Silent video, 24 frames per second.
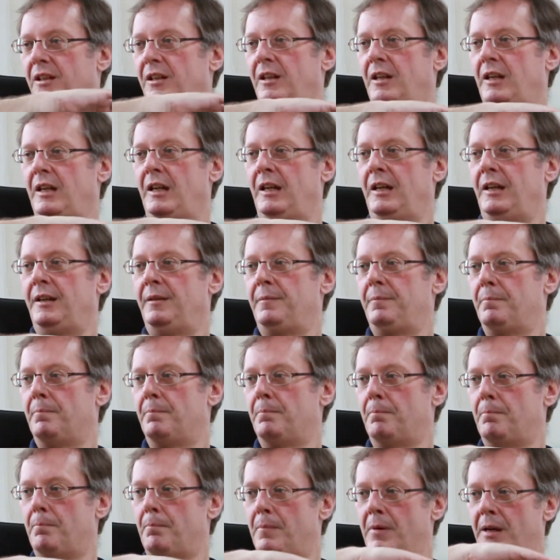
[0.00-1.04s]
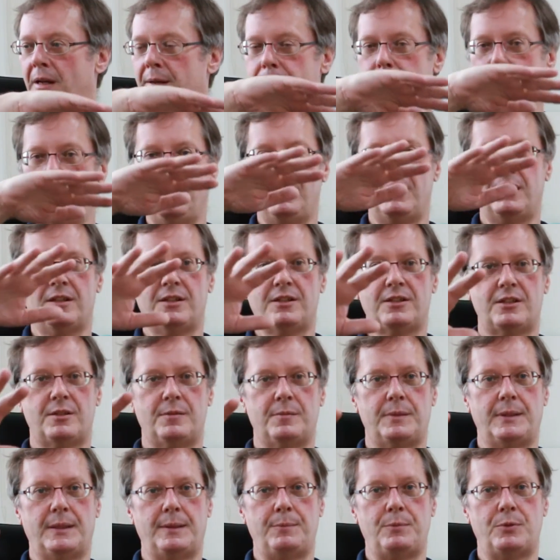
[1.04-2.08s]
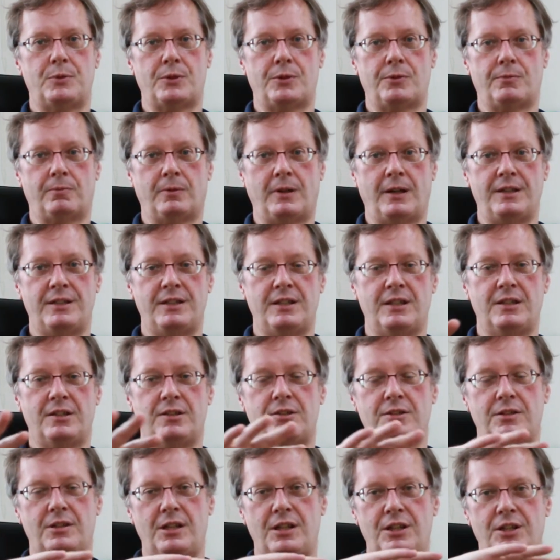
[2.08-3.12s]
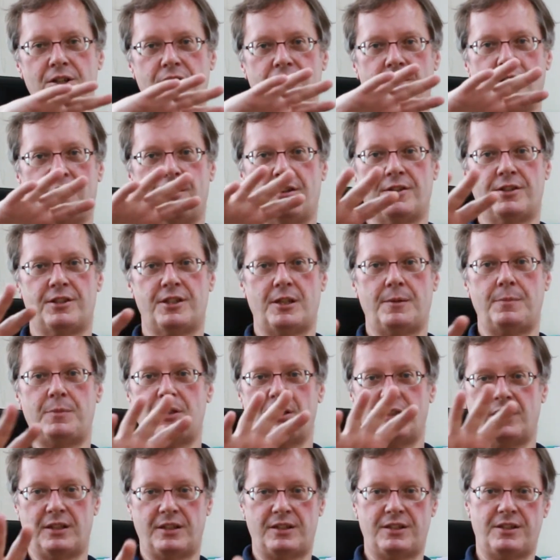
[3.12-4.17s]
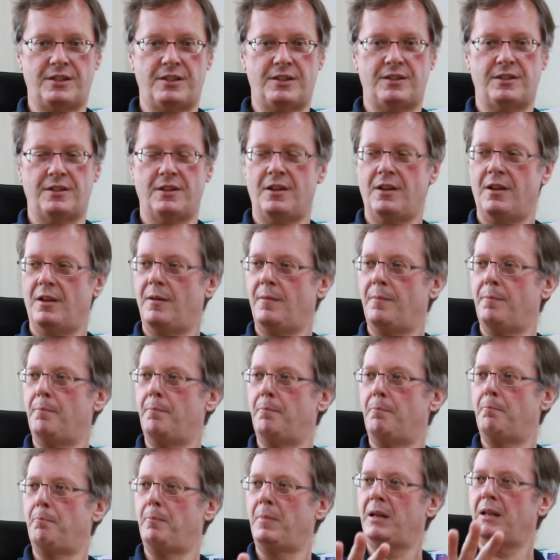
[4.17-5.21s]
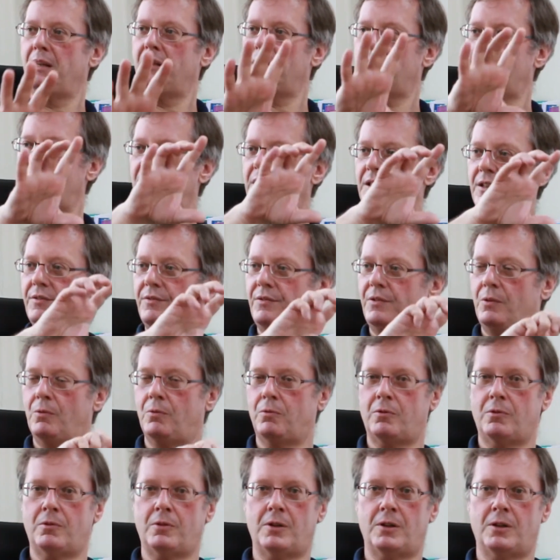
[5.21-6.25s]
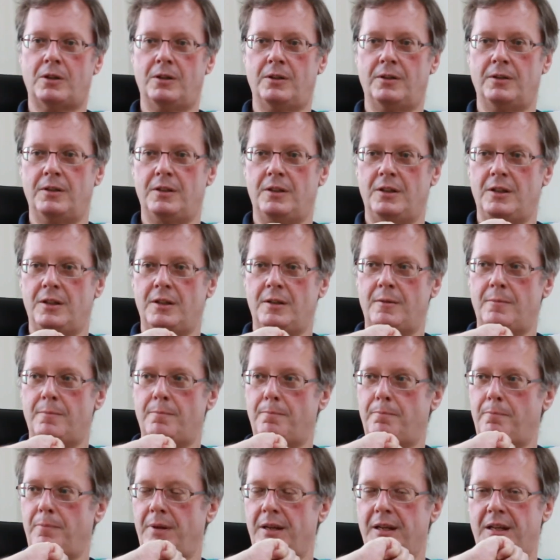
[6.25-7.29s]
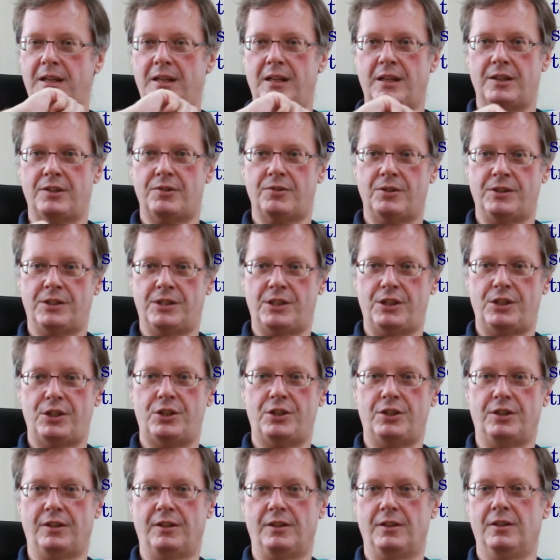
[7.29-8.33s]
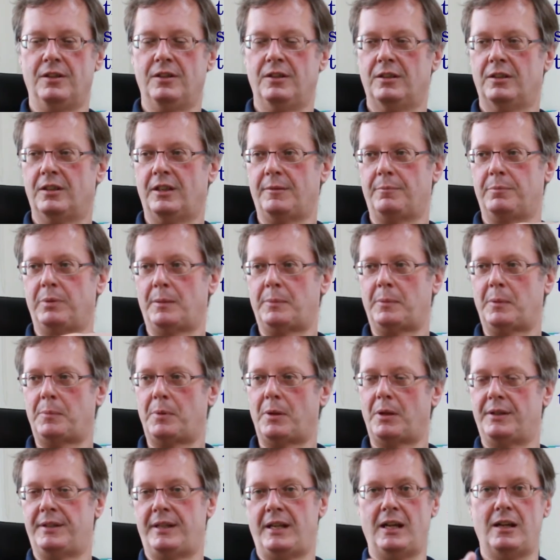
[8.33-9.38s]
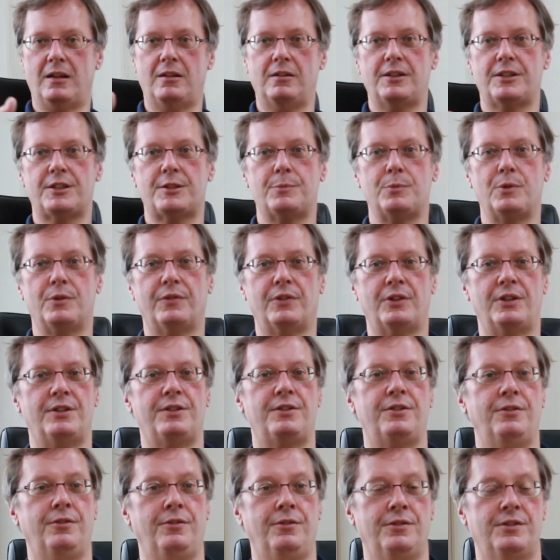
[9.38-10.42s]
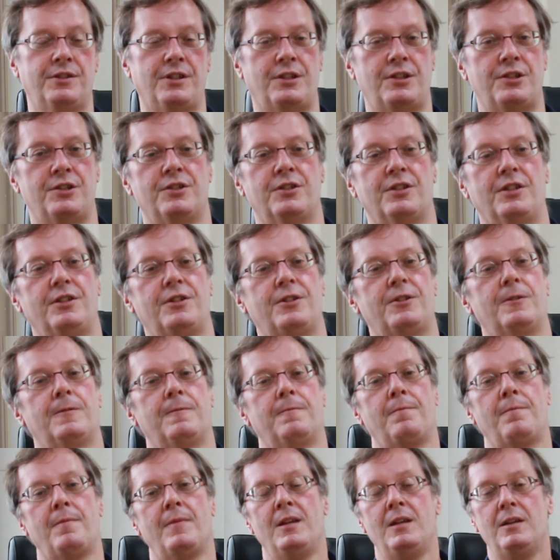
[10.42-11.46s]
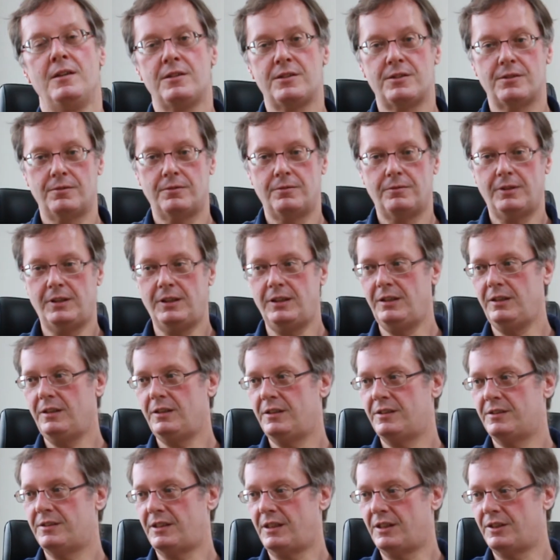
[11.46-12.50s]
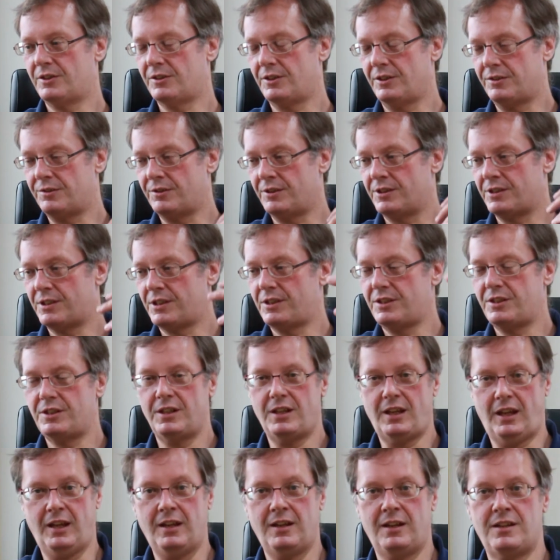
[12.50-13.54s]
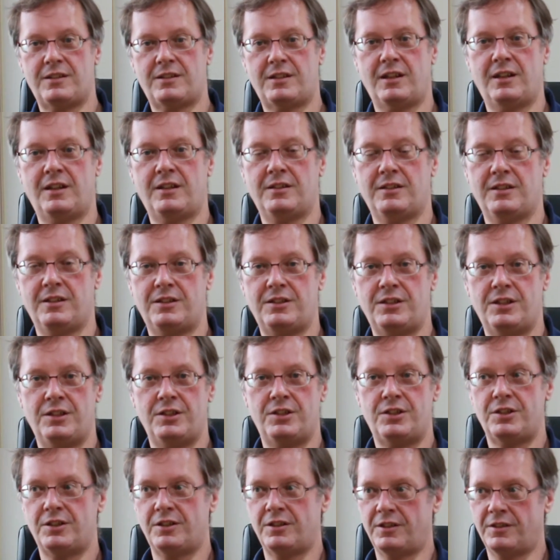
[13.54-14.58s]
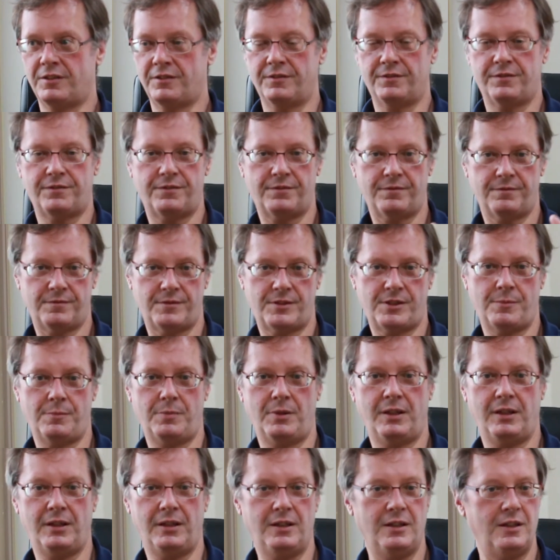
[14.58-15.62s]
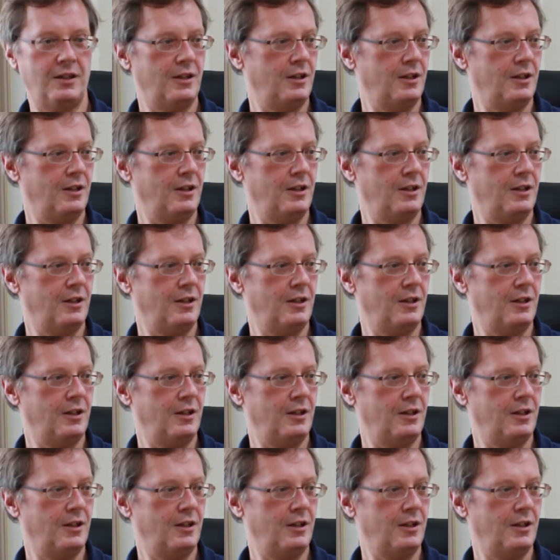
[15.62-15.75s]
It might begin sometimes with a rising intonation on a subject that's mainly if you are making a transition, like blah, blah, blah. Now let's move on to such and such. So he is actually transitioning and he's getting the attention of somebody.